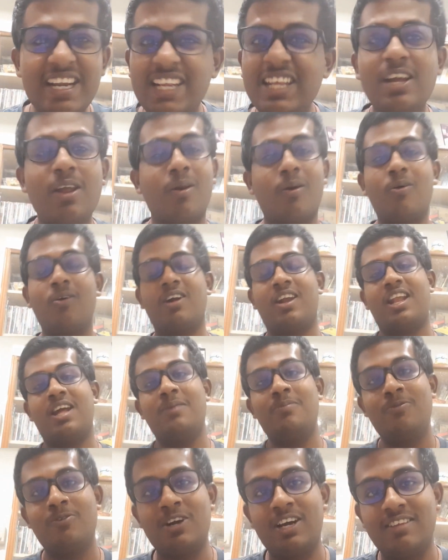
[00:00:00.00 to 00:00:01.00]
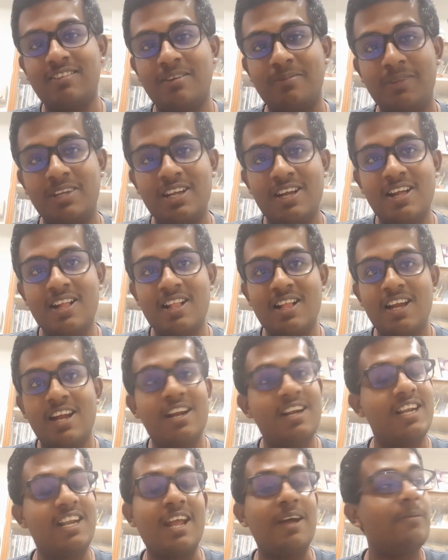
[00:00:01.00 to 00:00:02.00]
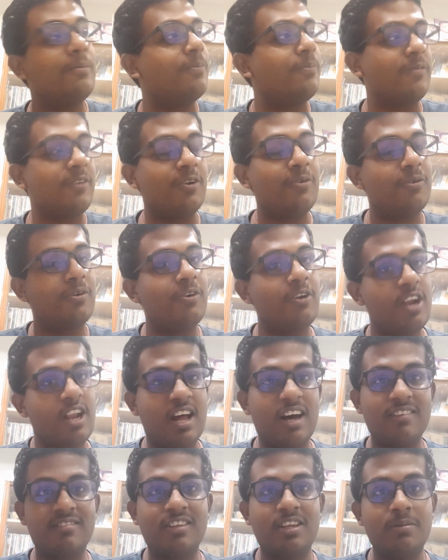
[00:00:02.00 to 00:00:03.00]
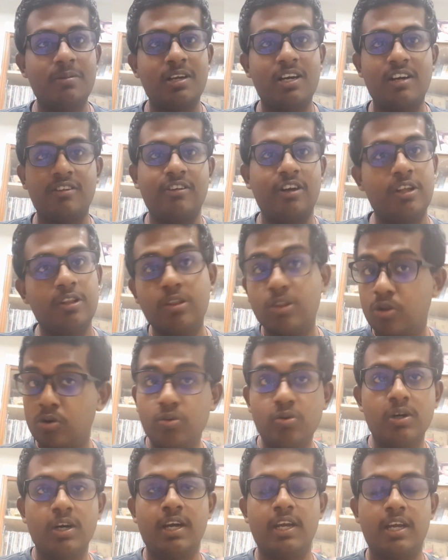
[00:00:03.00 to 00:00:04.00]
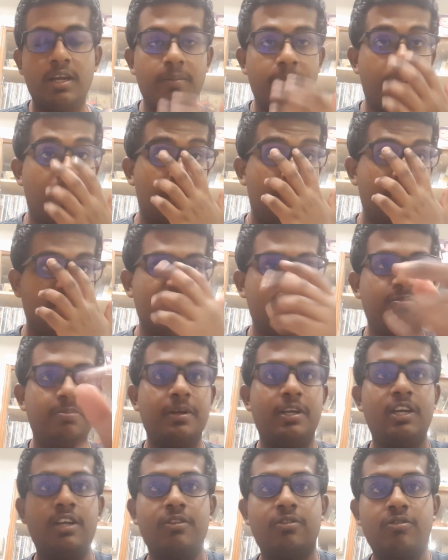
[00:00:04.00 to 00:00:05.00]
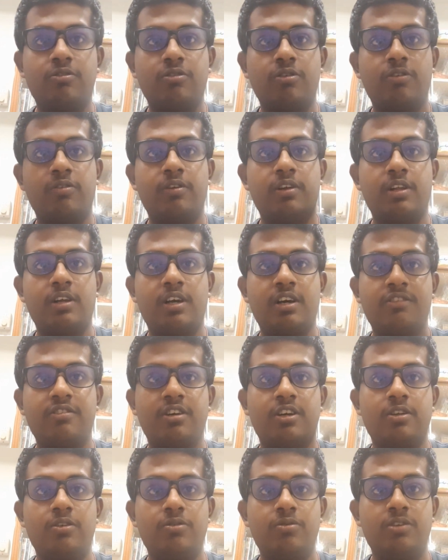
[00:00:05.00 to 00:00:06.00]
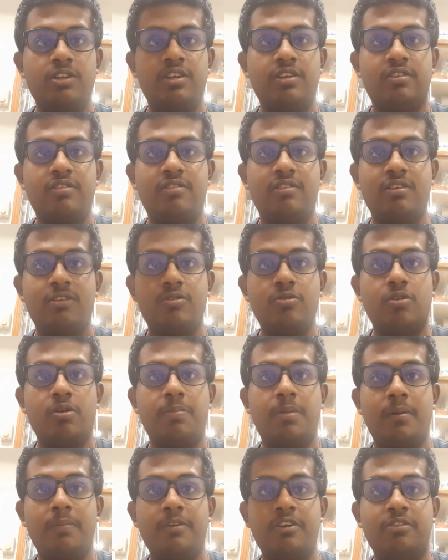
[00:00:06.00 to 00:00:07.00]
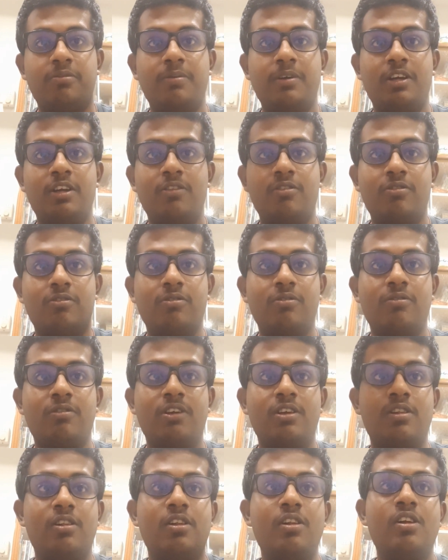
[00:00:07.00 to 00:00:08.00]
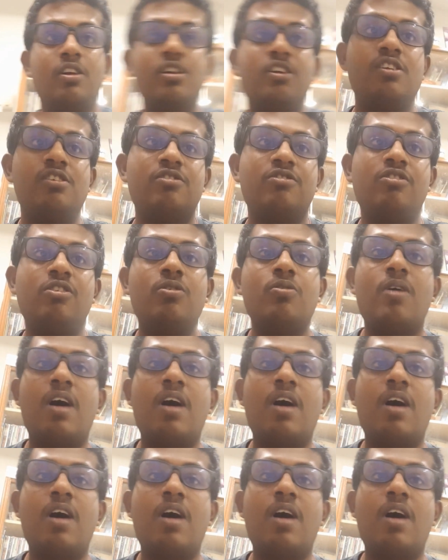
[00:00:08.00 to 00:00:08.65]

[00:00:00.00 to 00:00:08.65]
wrong time, you guys have been asking me, Kaja, do a public speaking tutorial. Kaja, do this, do a public speaking tutorial. So